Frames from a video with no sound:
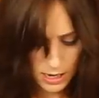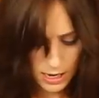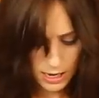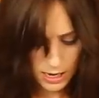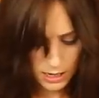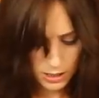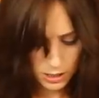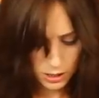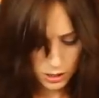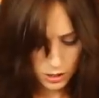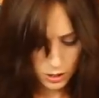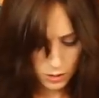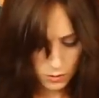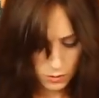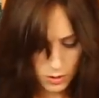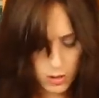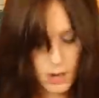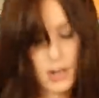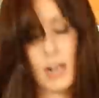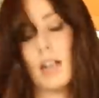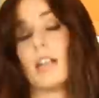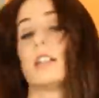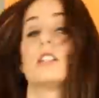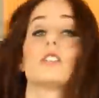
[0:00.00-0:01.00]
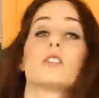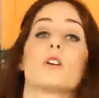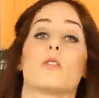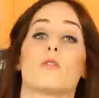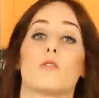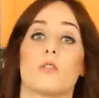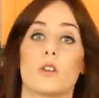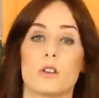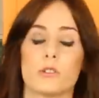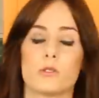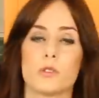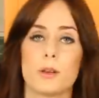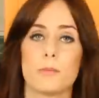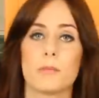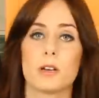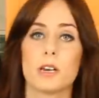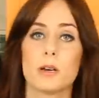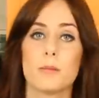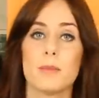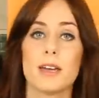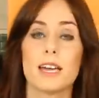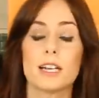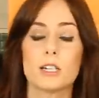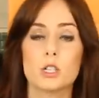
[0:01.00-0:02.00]
and so on and so forth. So I'm
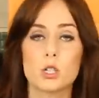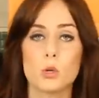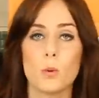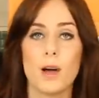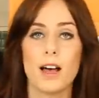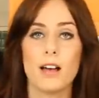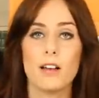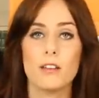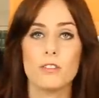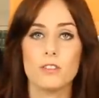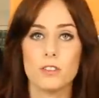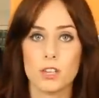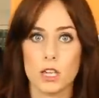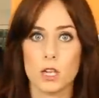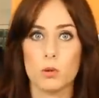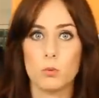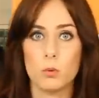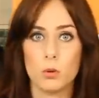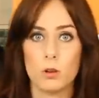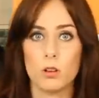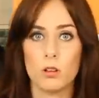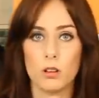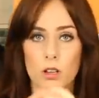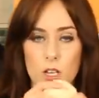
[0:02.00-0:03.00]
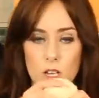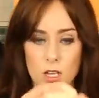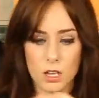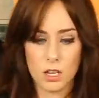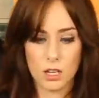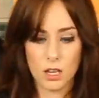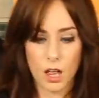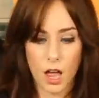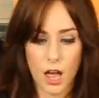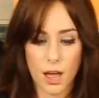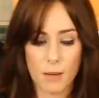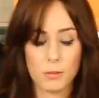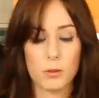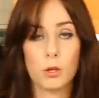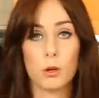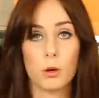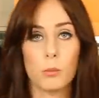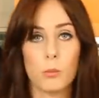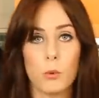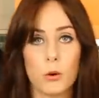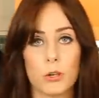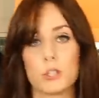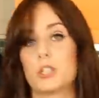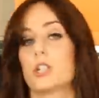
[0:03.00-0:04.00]
gonna make twelve equal um, little
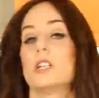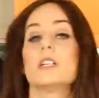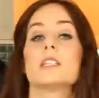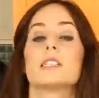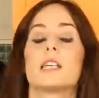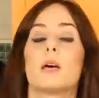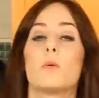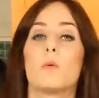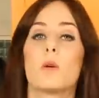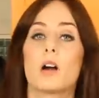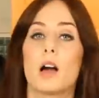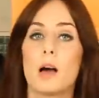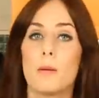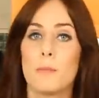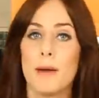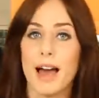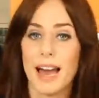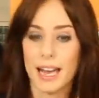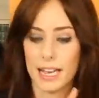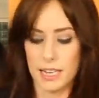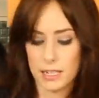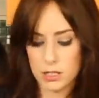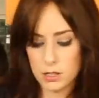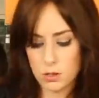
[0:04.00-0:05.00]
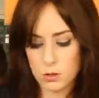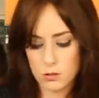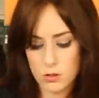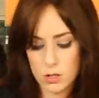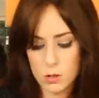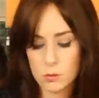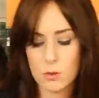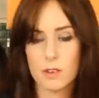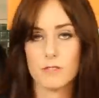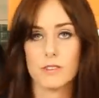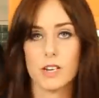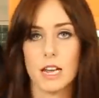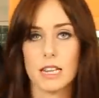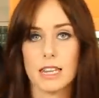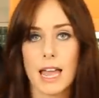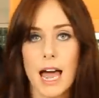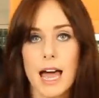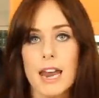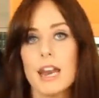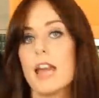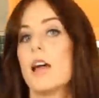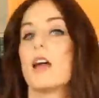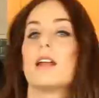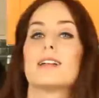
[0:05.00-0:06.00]
portions, and we'll come back as soon as we've done
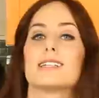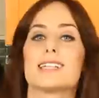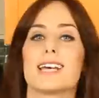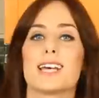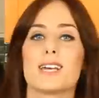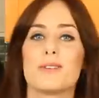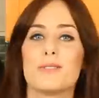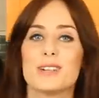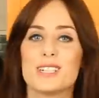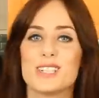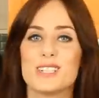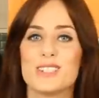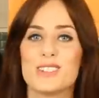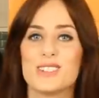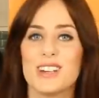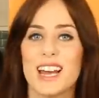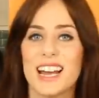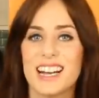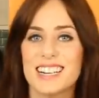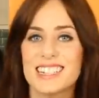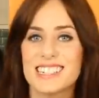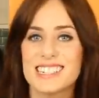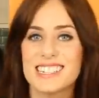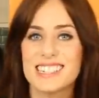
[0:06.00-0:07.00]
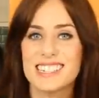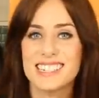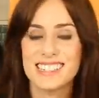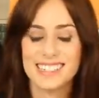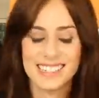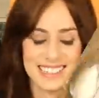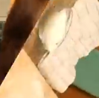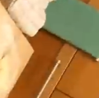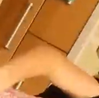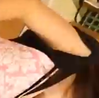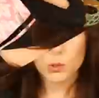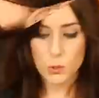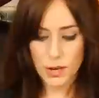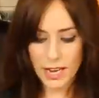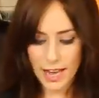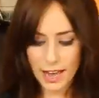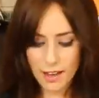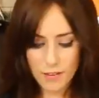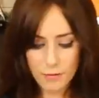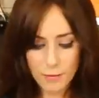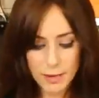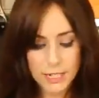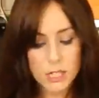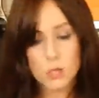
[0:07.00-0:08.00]
that, and I'll tell you what to do next. So I
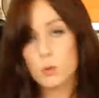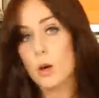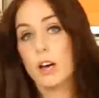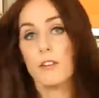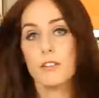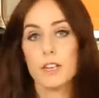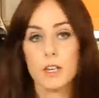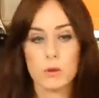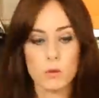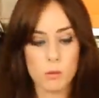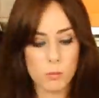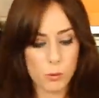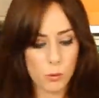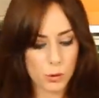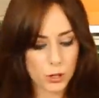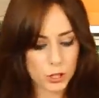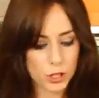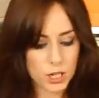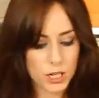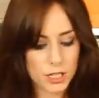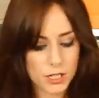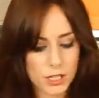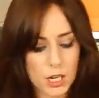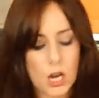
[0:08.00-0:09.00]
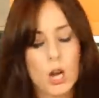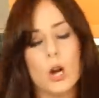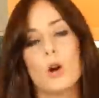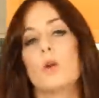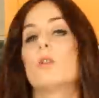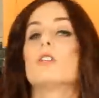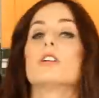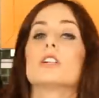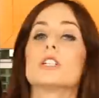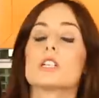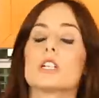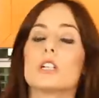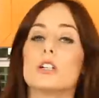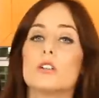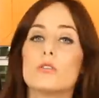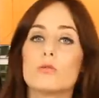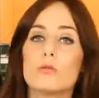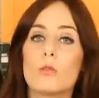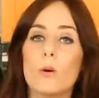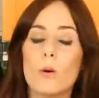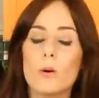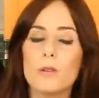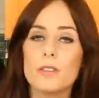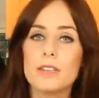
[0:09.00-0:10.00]
have my twelve equal portions. We're just gonna
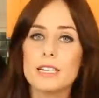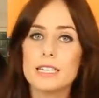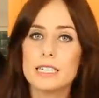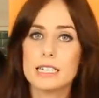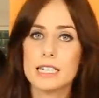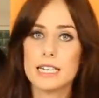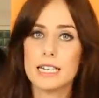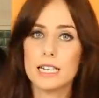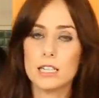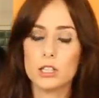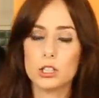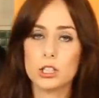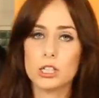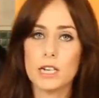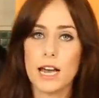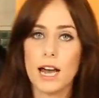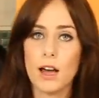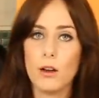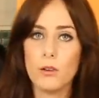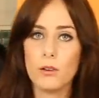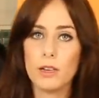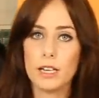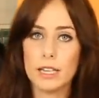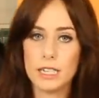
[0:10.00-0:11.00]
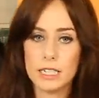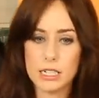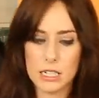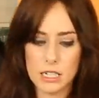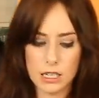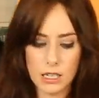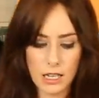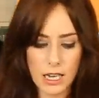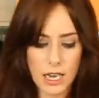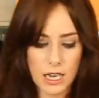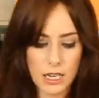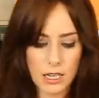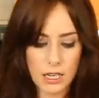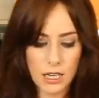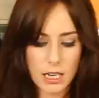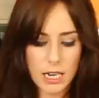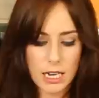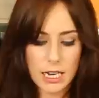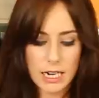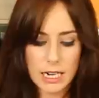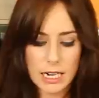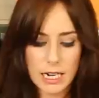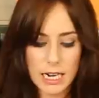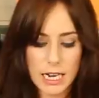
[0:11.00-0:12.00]
roll these each now into like
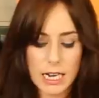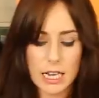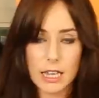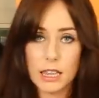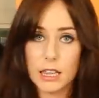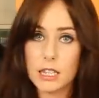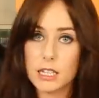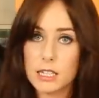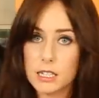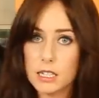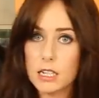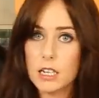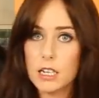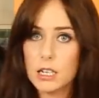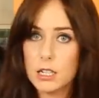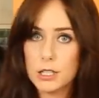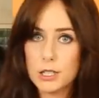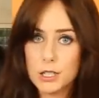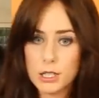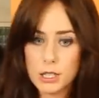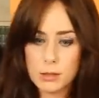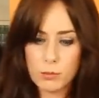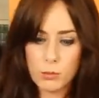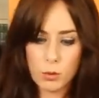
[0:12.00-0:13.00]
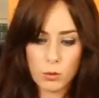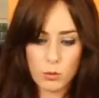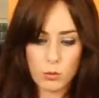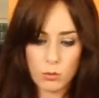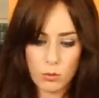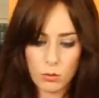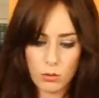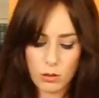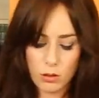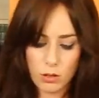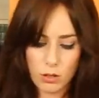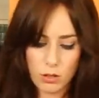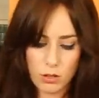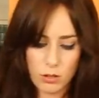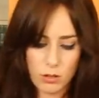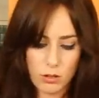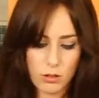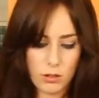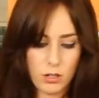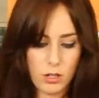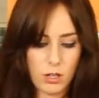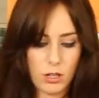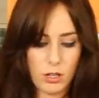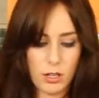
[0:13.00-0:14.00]
nice, smooth,
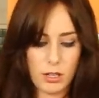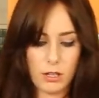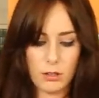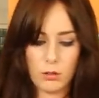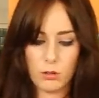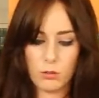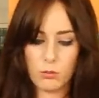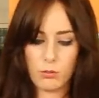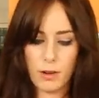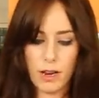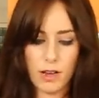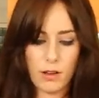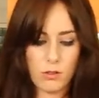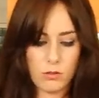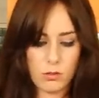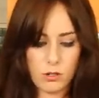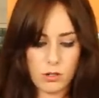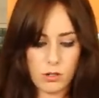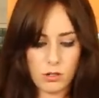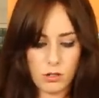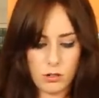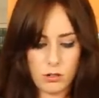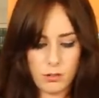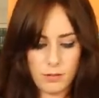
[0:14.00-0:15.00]
little round